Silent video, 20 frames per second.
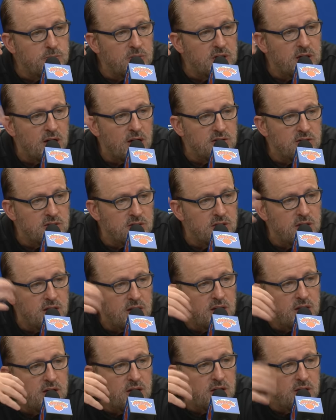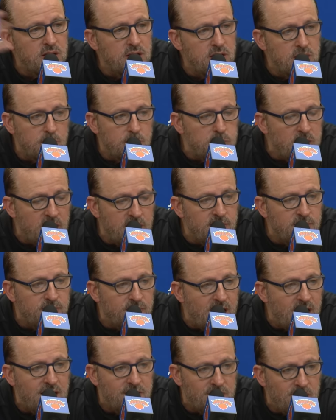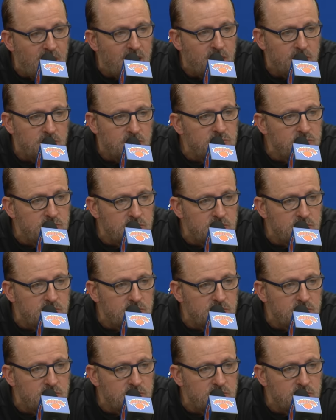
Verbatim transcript: because you're playing five out.